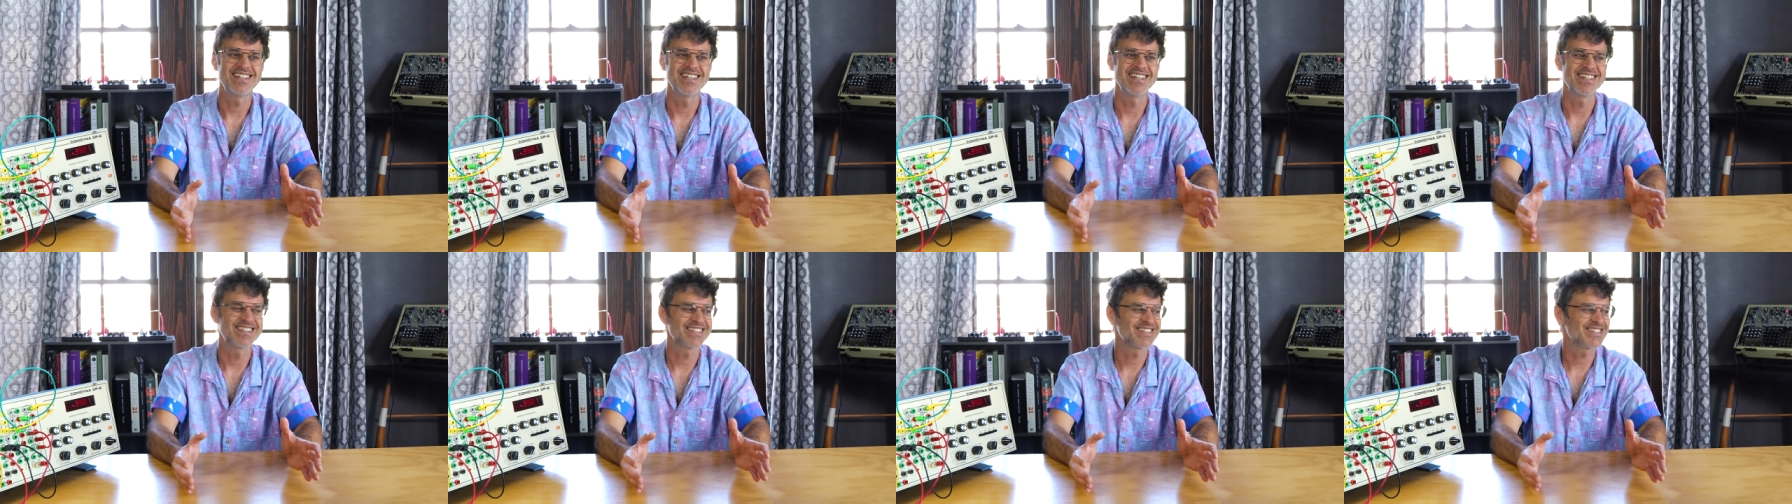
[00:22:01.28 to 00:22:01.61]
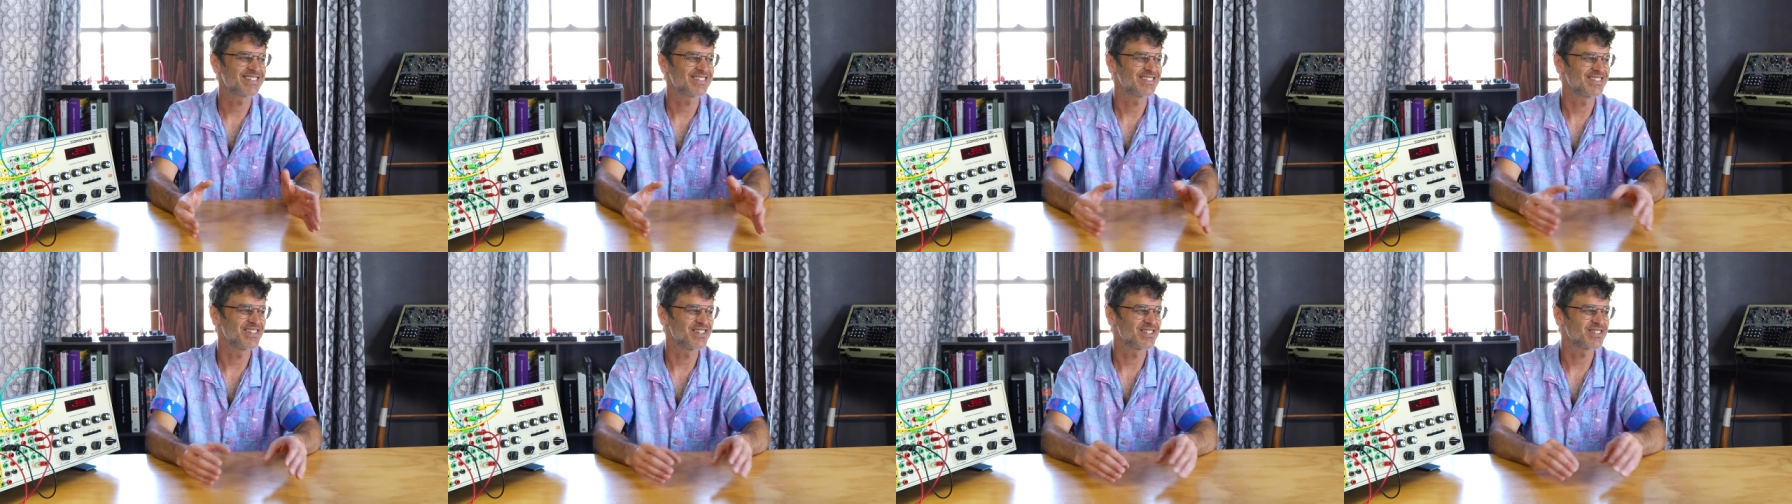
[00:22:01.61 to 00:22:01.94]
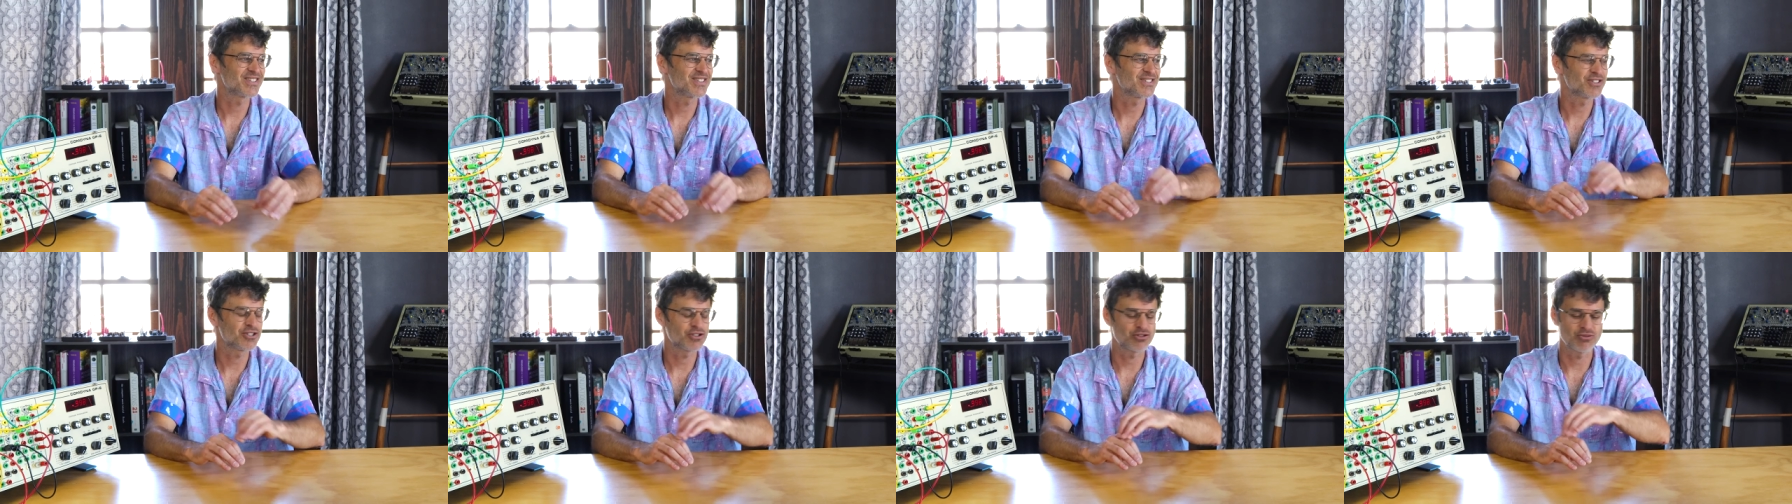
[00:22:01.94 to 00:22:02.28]
It's
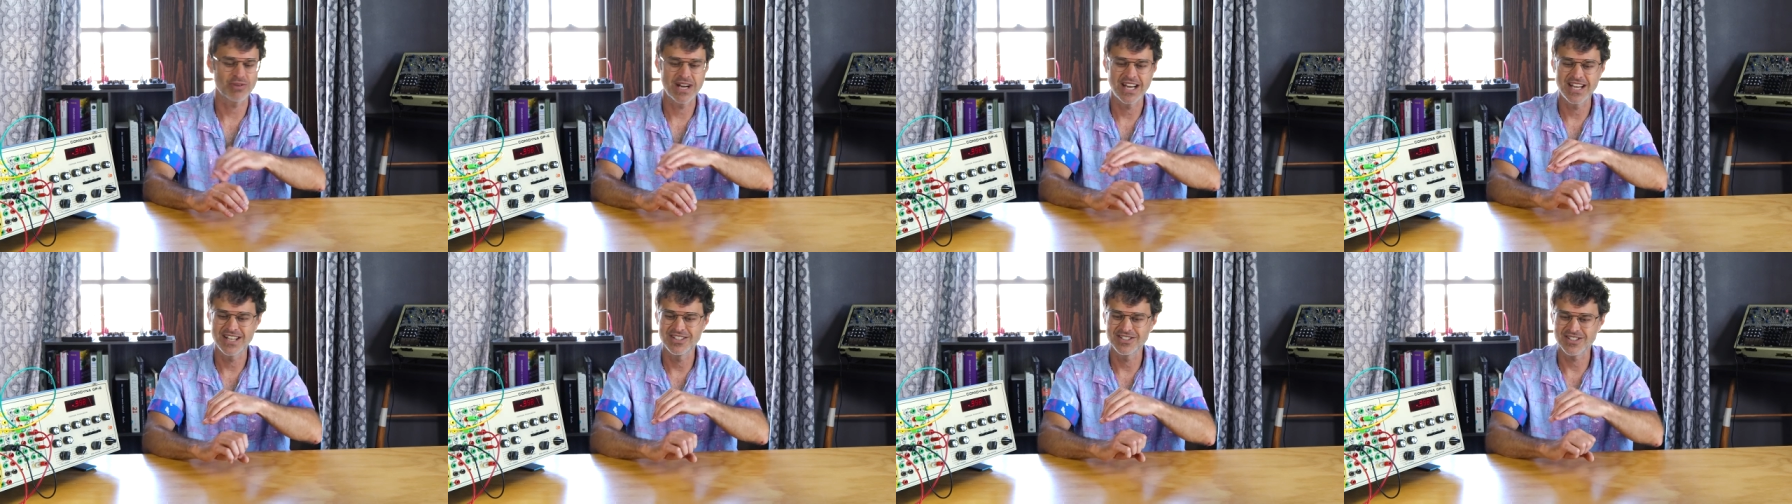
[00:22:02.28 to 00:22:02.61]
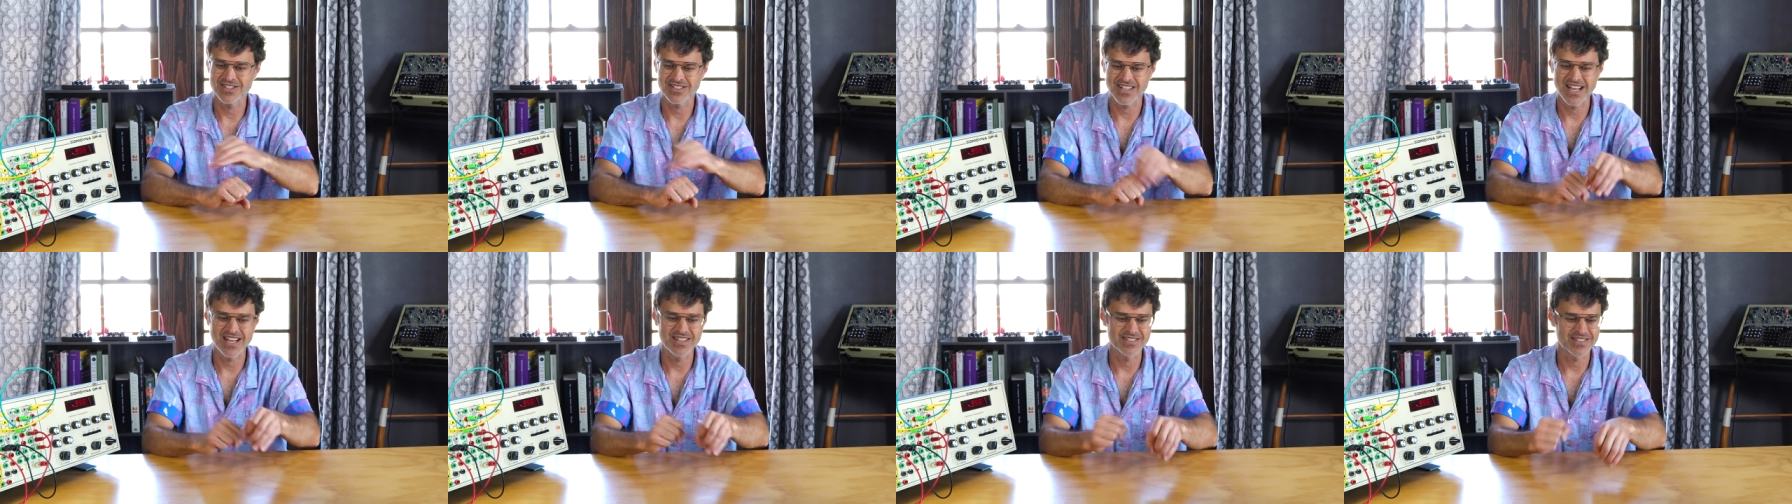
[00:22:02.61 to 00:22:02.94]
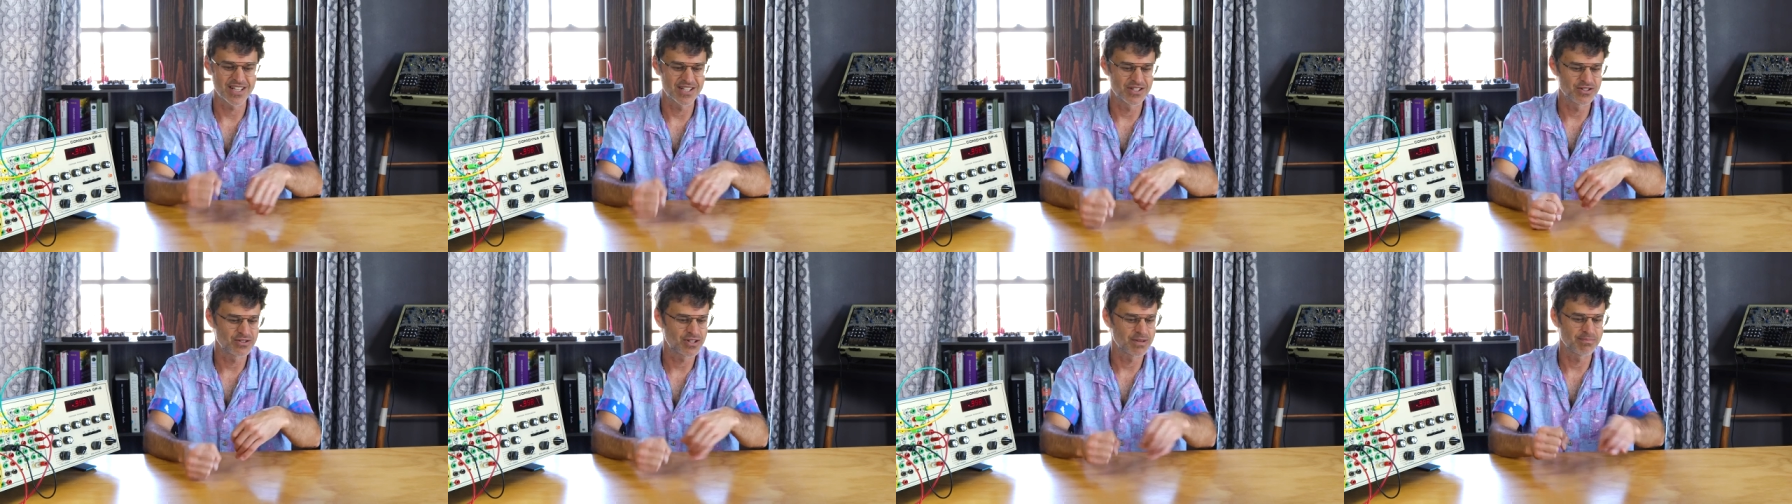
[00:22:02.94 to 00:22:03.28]
this strange thing
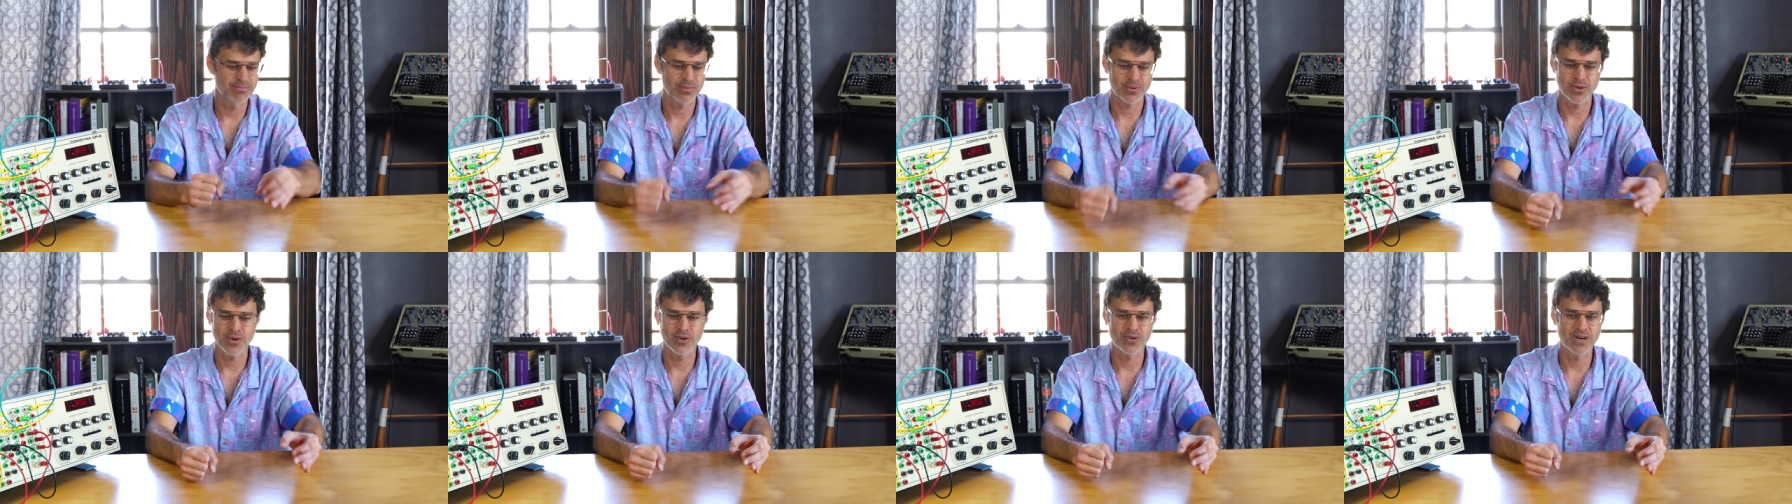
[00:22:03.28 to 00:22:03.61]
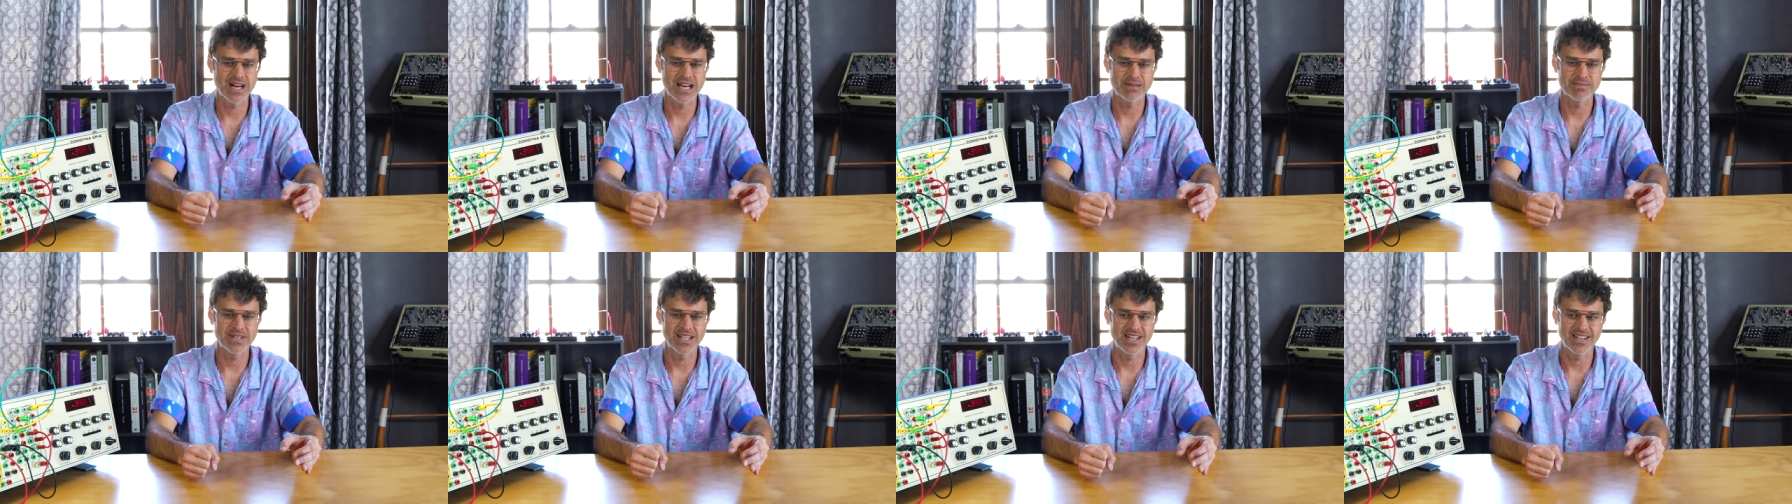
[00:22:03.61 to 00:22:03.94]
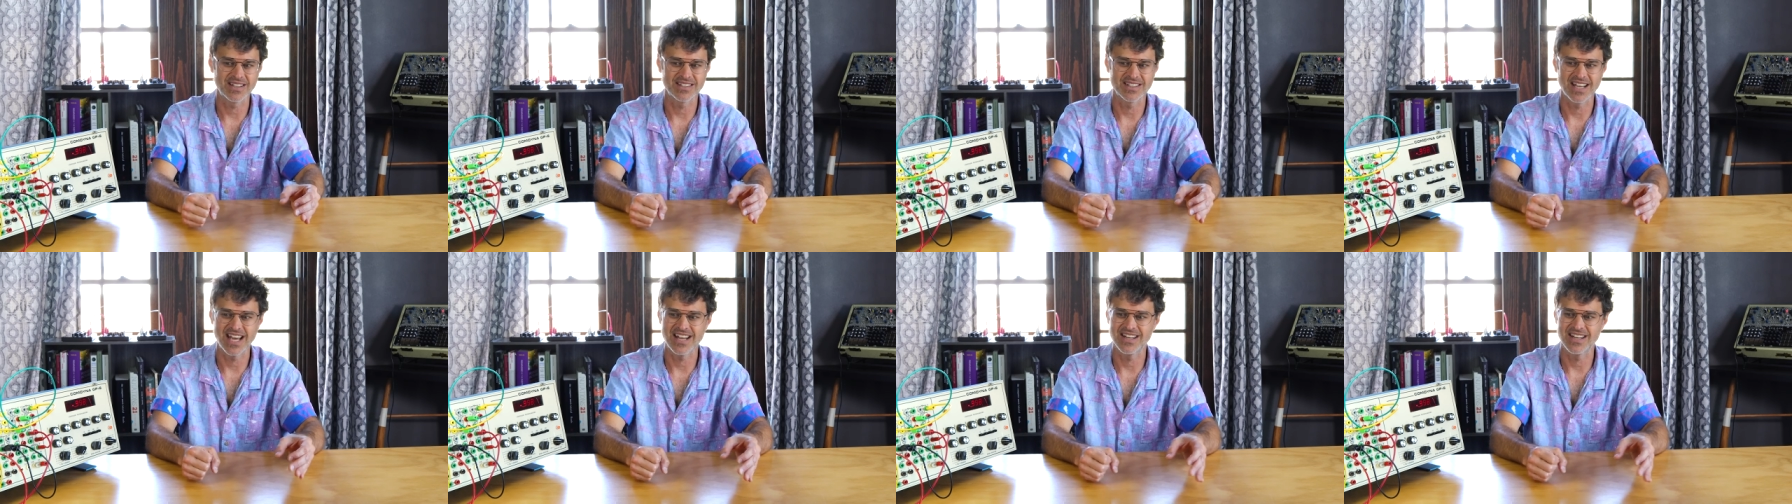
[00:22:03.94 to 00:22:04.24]
that you can program in,